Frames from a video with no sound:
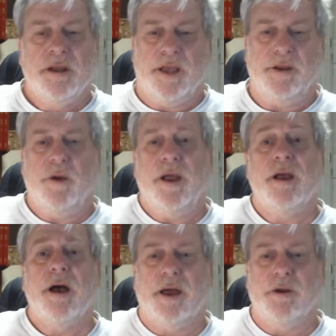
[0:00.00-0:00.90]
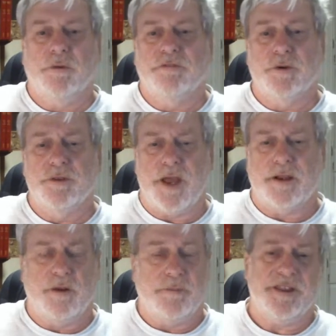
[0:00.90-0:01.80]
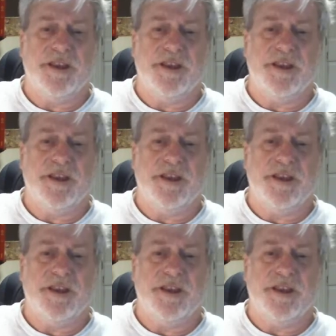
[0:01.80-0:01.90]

Anyway, I don't refer to that company.